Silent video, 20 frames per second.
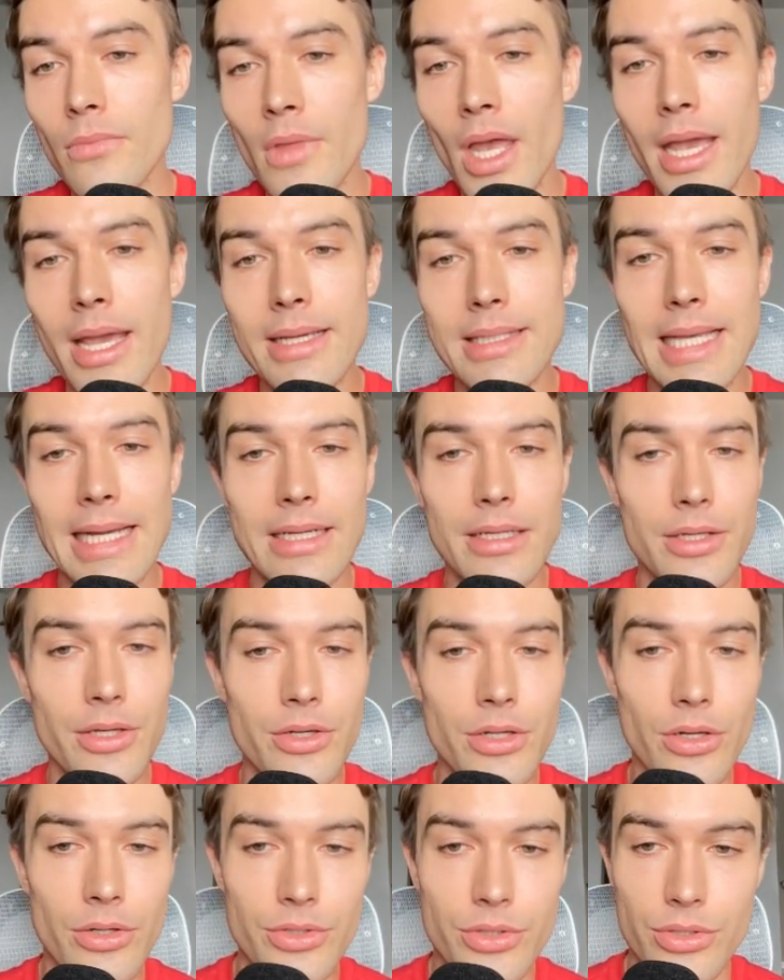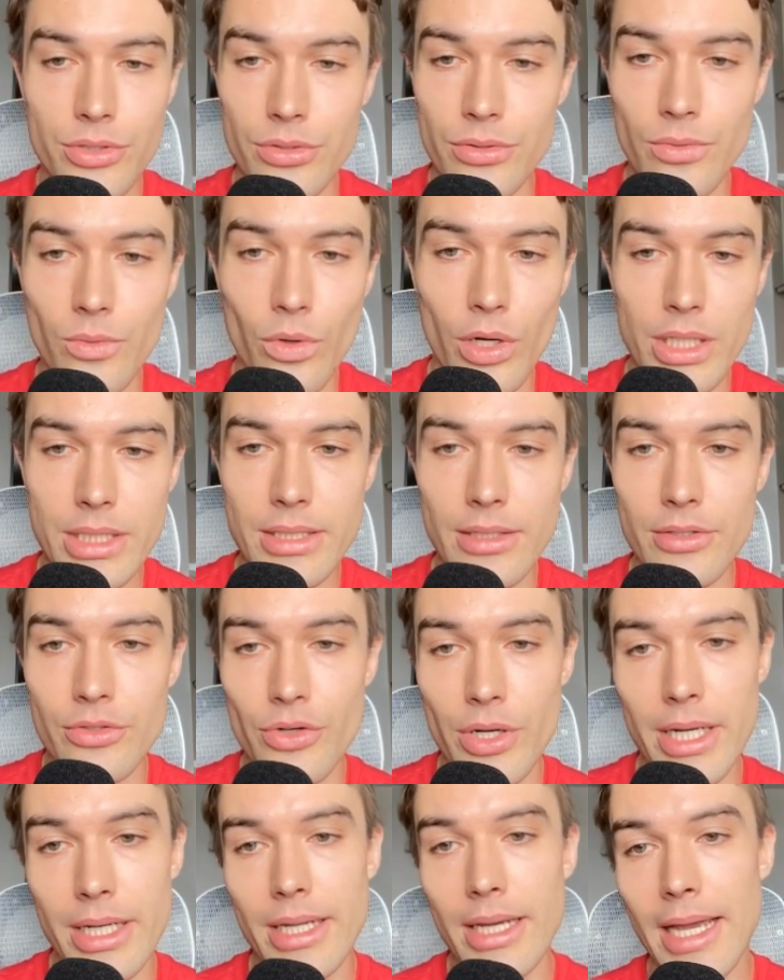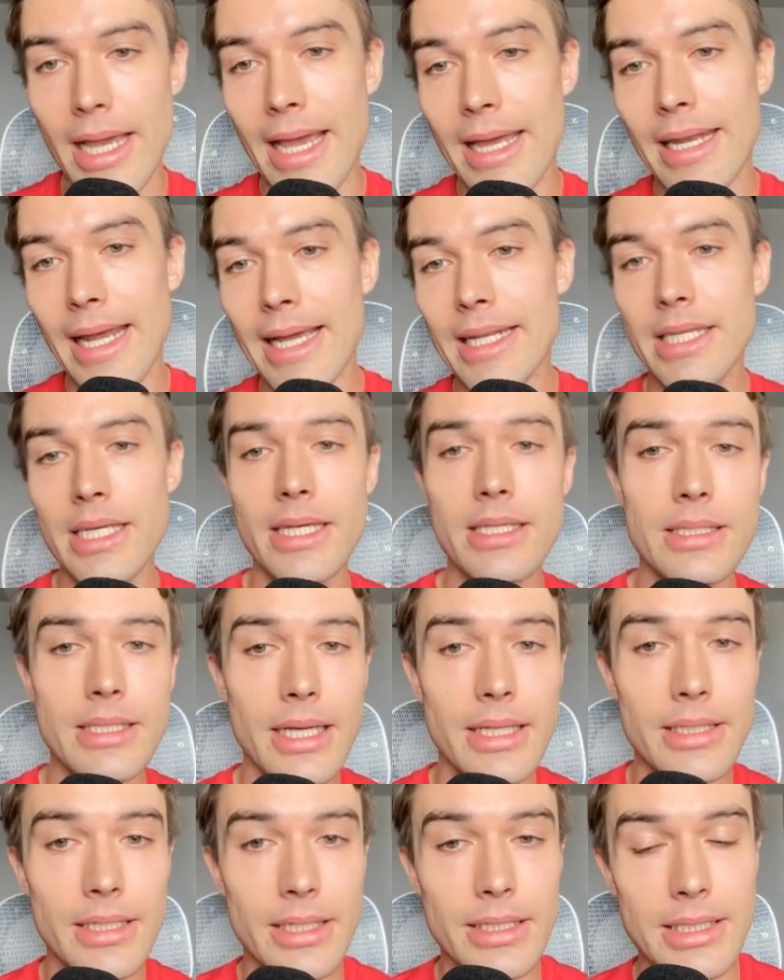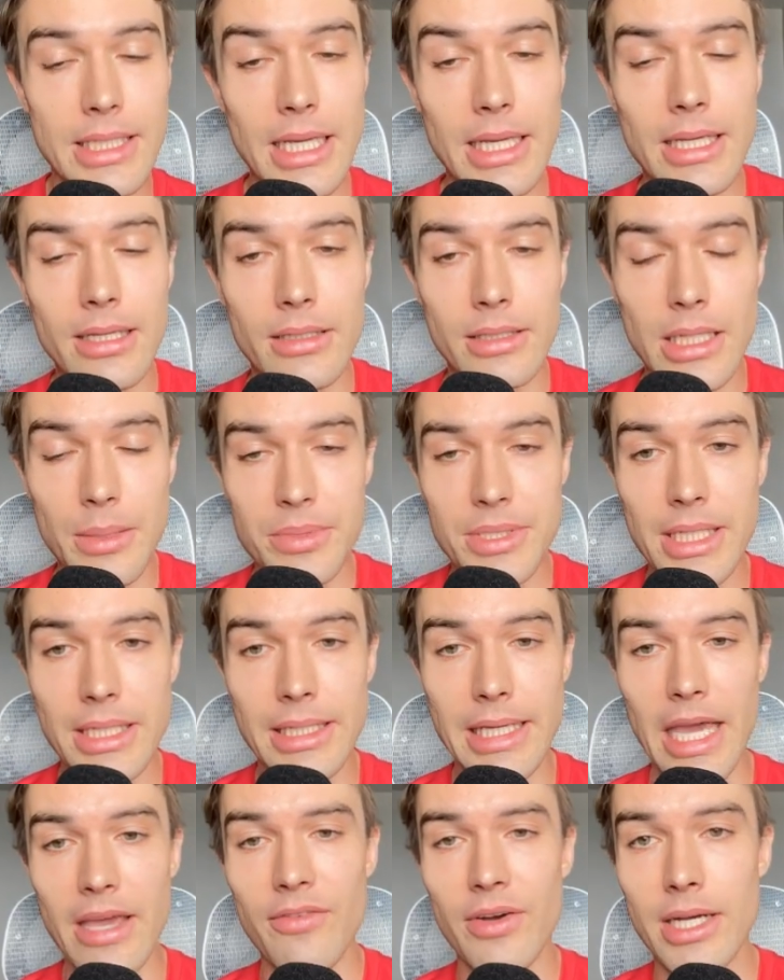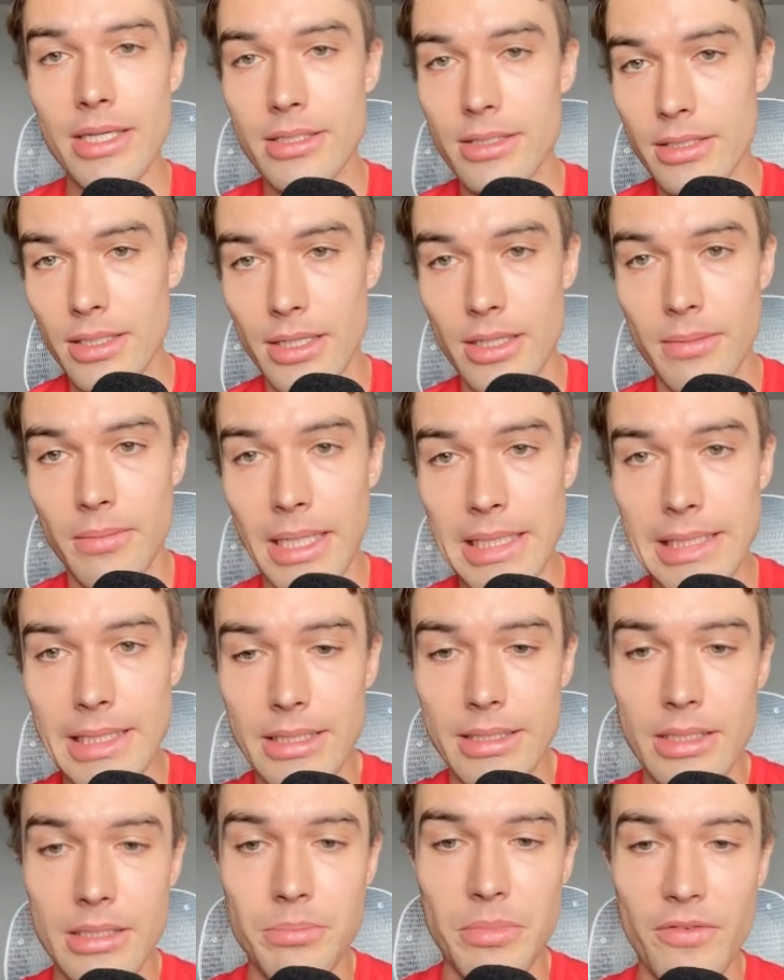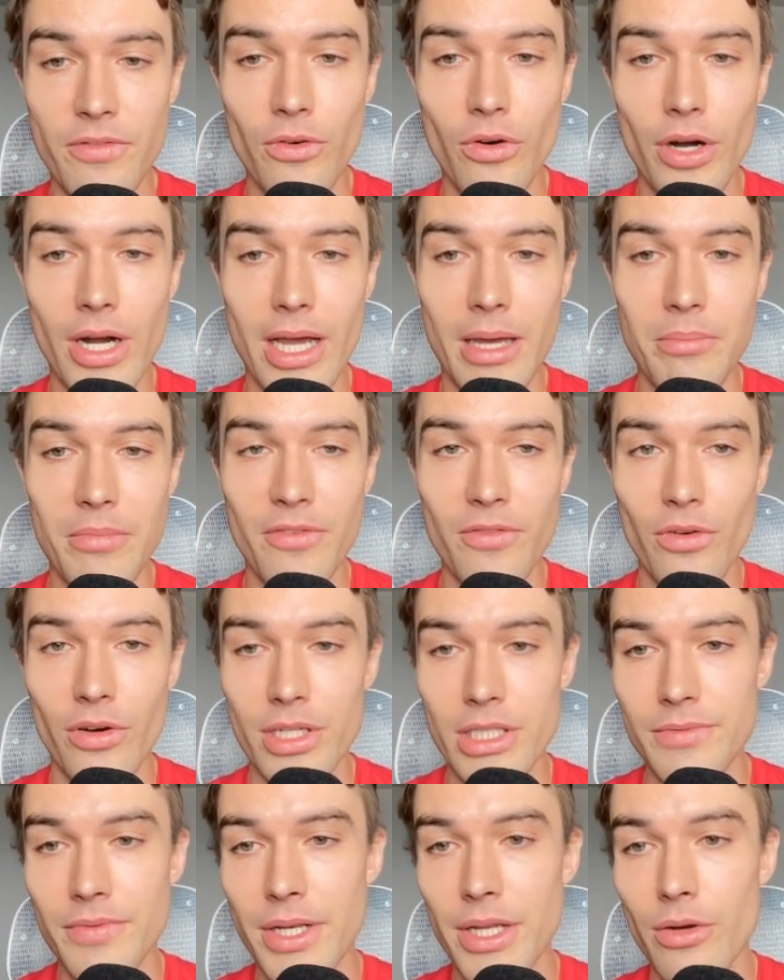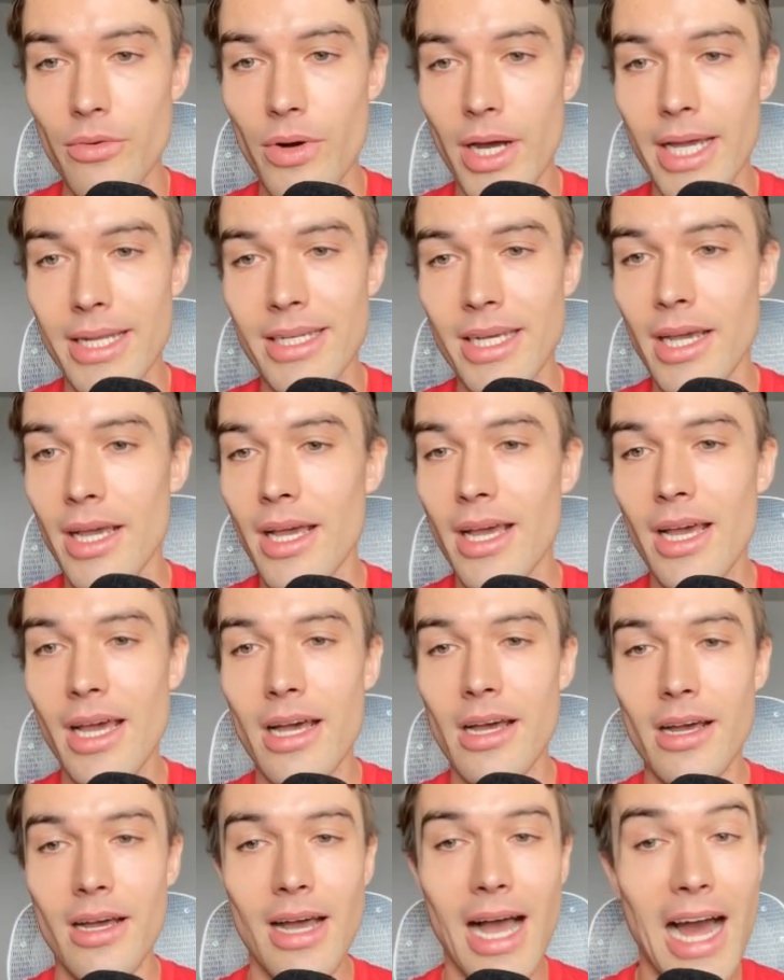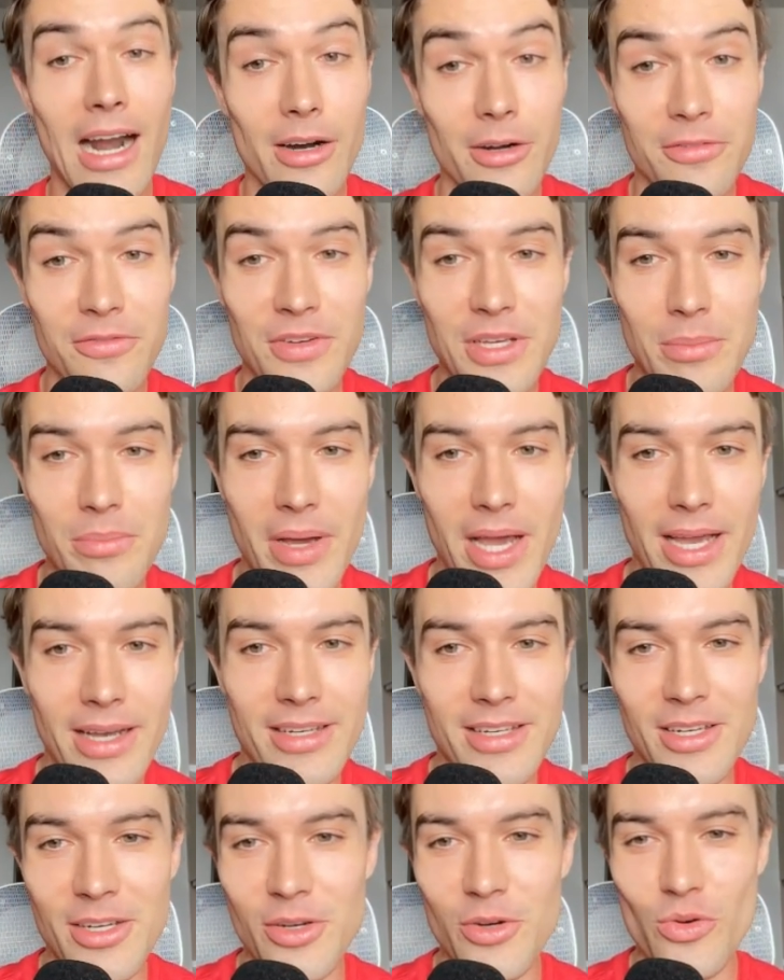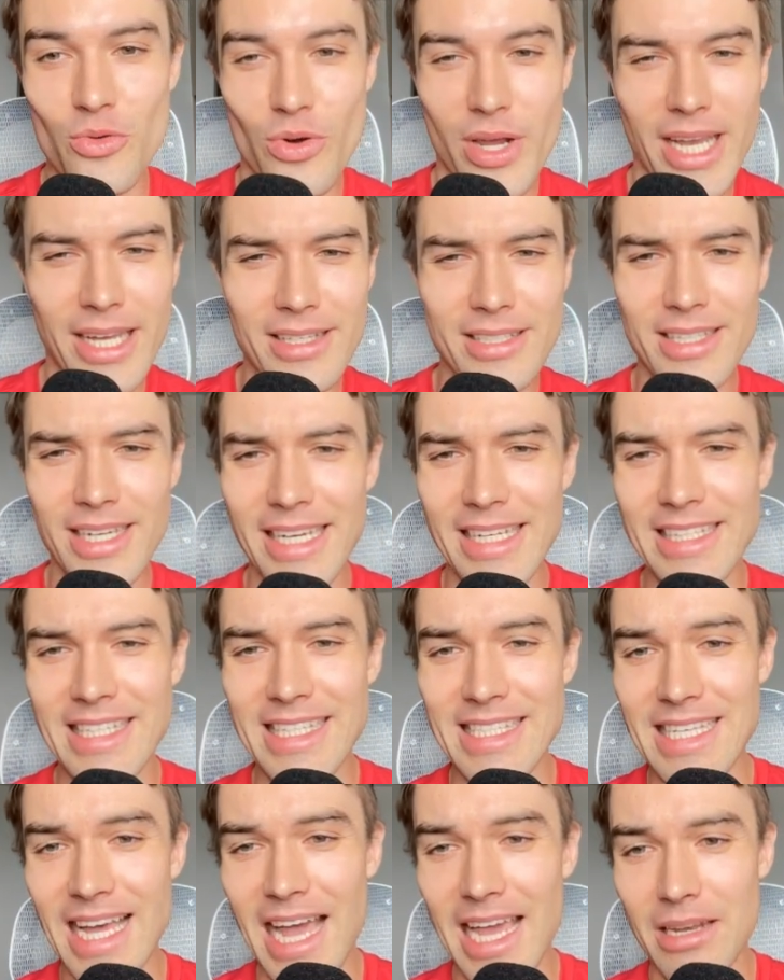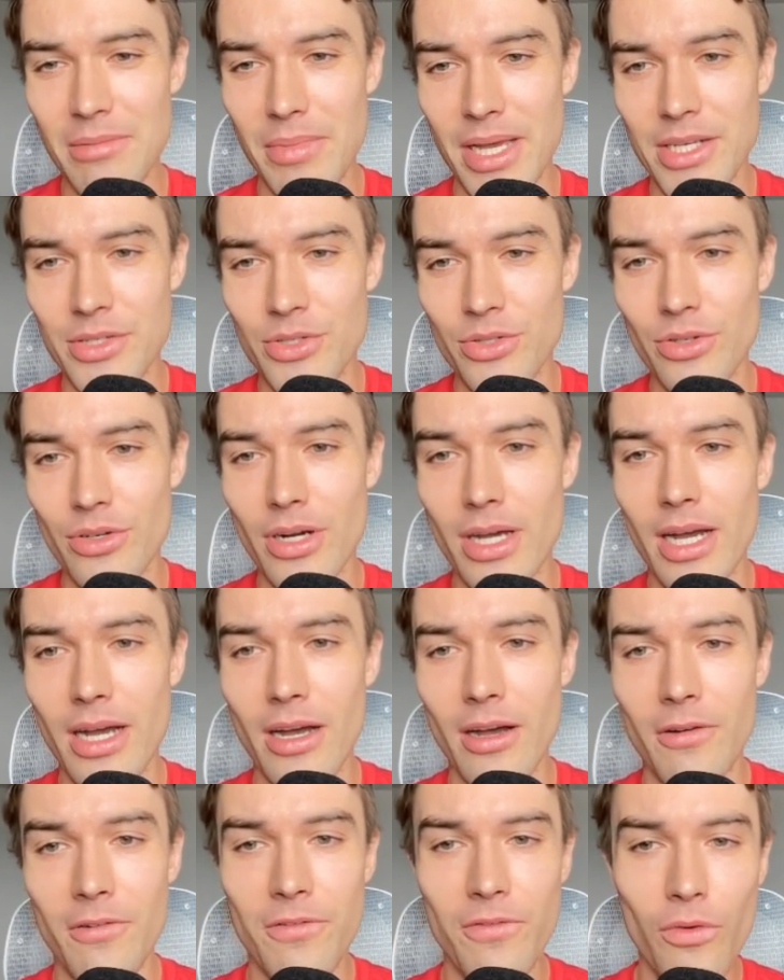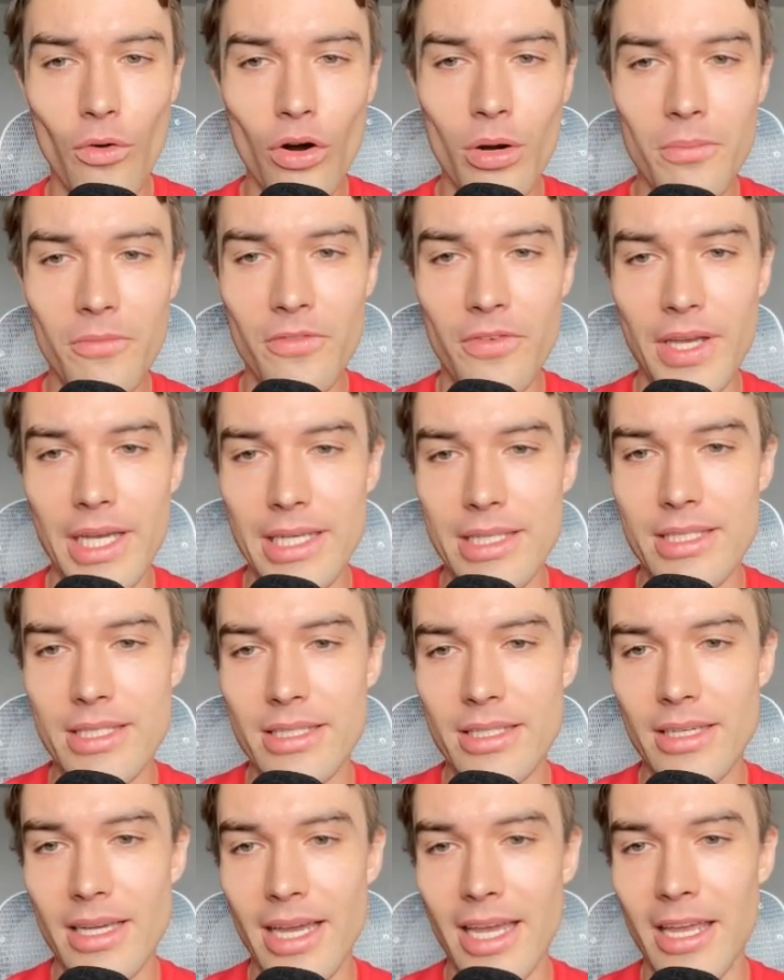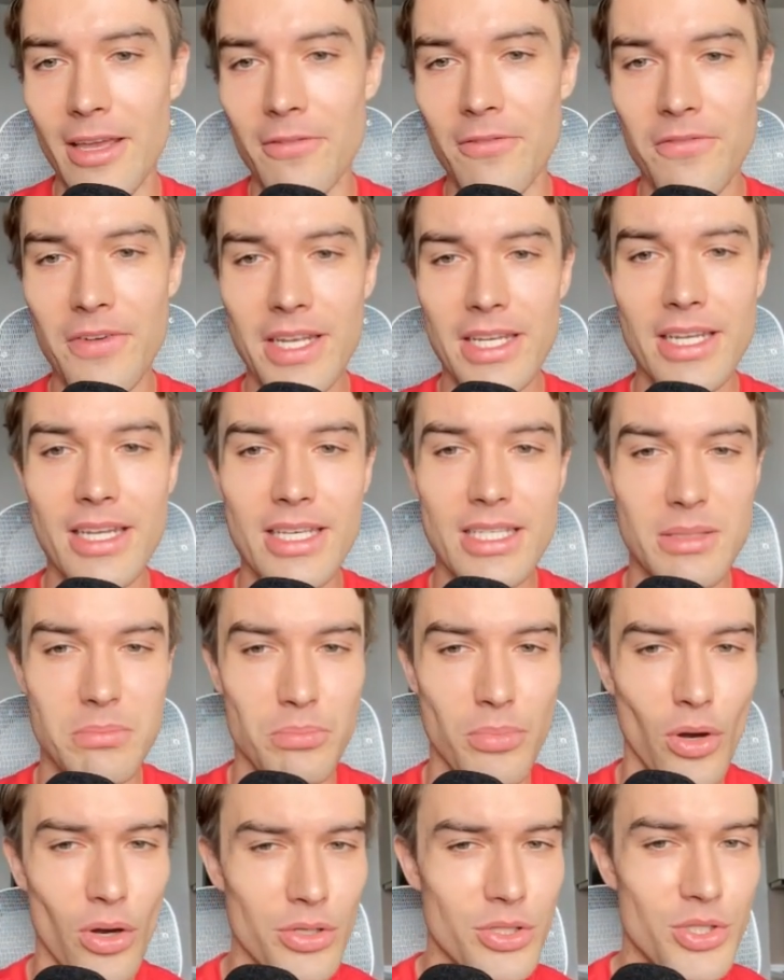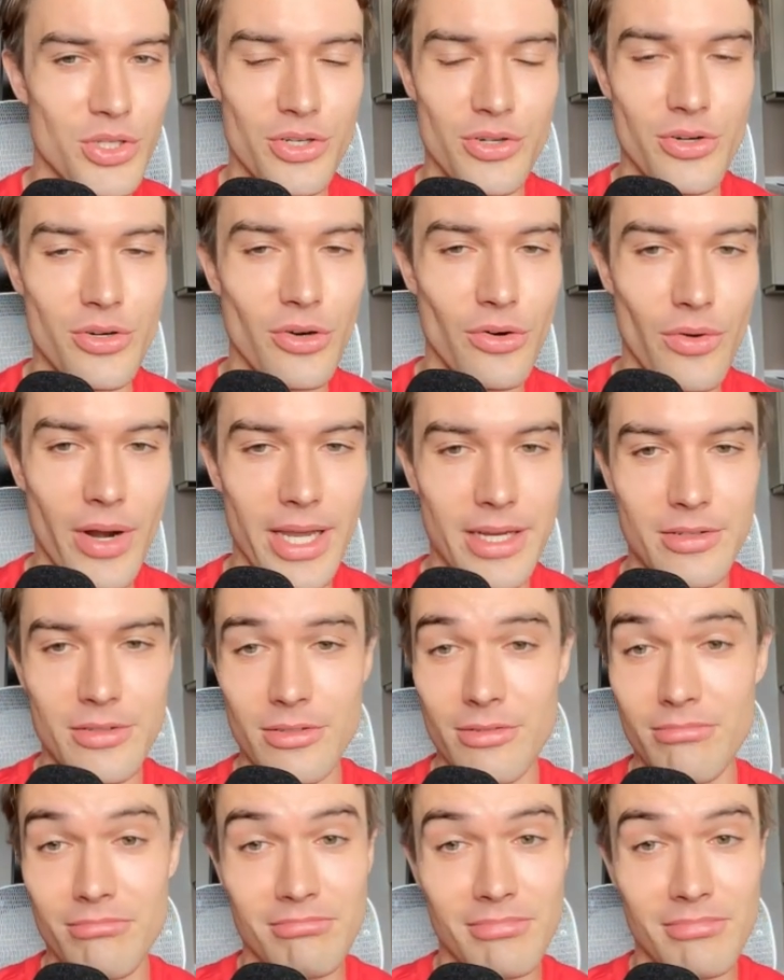Exactly, you can also do voice notes, right? And ideas that DeepSeek gave us, I did this before this video, right? Art feedback, create a design mentor, form fix, a fitness posture corrector.